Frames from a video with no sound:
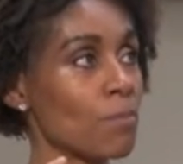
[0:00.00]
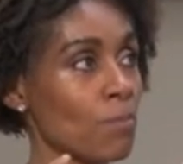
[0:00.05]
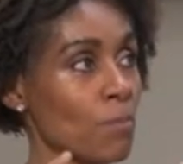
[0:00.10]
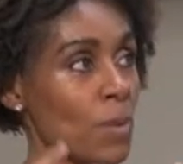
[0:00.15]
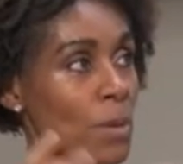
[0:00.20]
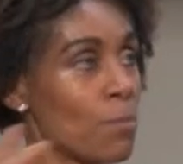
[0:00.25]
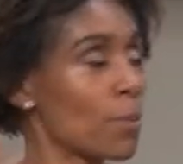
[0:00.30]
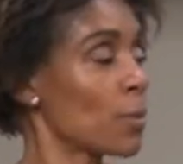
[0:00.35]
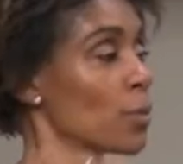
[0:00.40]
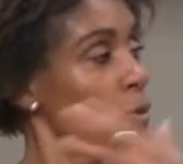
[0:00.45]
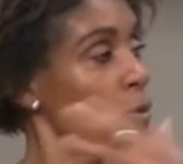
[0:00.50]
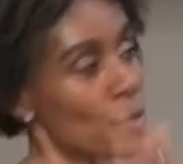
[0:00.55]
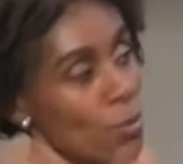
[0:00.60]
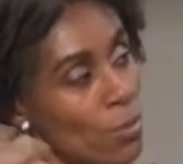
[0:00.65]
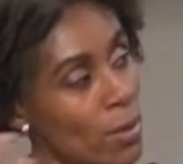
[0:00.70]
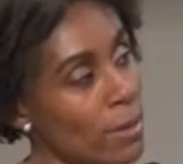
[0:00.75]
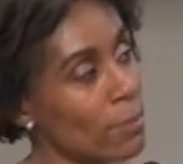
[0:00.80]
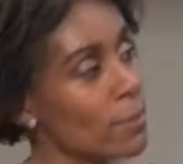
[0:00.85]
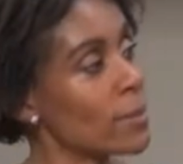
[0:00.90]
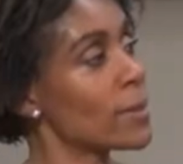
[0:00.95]
people knew
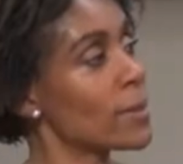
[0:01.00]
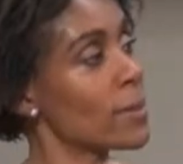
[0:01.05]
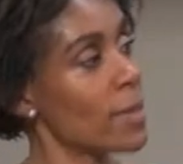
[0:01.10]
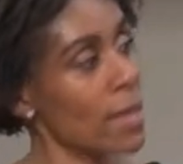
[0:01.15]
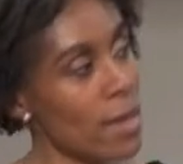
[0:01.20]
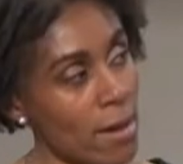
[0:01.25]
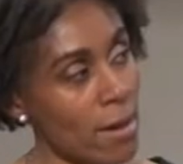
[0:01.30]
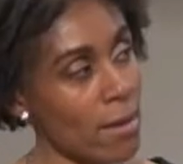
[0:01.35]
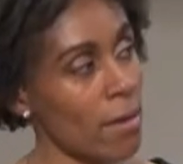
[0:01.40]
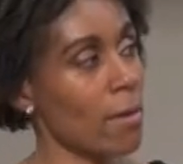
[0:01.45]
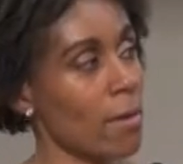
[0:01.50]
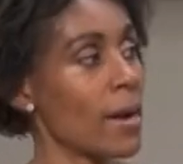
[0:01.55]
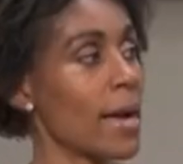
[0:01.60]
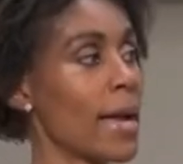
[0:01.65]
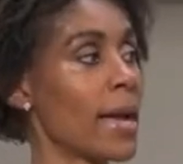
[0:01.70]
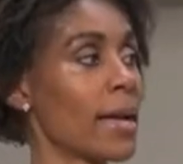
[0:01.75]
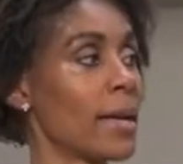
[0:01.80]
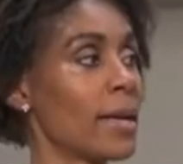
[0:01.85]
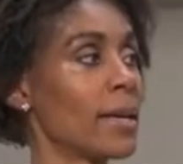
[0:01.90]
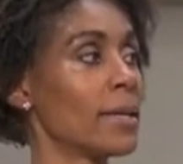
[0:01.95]
I was there,
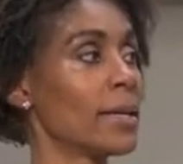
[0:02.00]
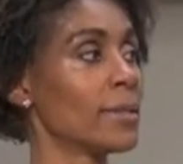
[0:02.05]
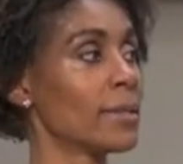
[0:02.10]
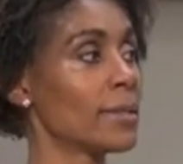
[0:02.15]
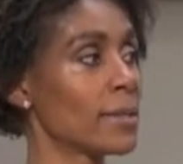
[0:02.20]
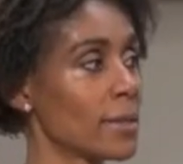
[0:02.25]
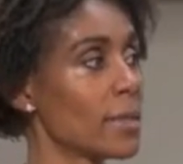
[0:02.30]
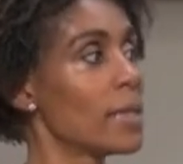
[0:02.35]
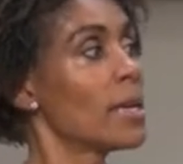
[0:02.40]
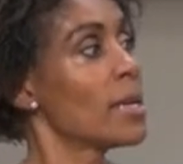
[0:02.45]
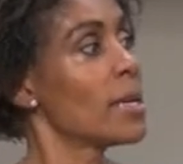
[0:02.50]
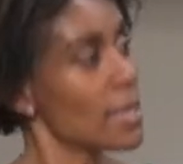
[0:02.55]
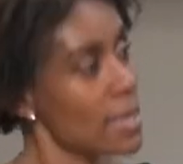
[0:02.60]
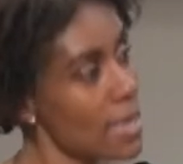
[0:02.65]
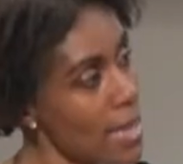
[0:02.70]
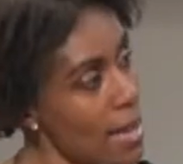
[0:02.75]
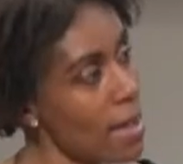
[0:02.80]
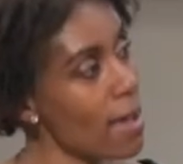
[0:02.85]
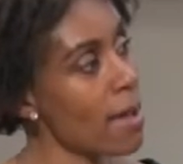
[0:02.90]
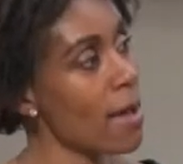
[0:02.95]
and yes.
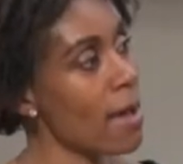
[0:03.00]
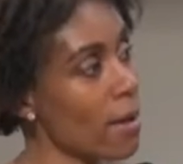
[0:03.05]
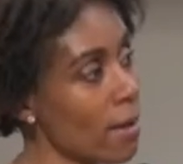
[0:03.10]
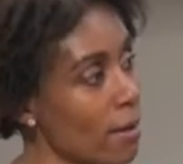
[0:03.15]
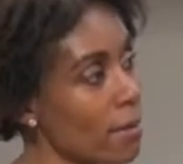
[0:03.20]
yeah,